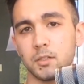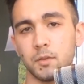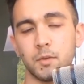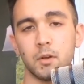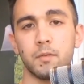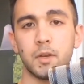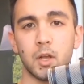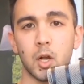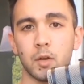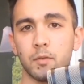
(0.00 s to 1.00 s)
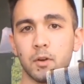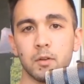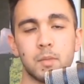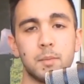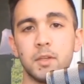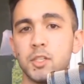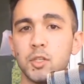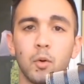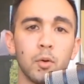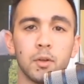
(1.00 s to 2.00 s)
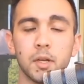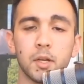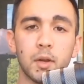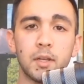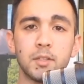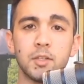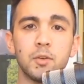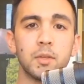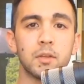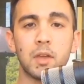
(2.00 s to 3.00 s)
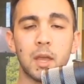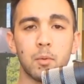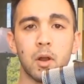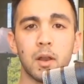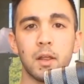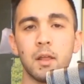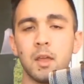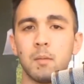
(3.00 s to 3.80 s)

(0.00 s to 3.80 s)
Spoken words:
So if you're a videographer, maybe it's you holding a crane too with a camera on it.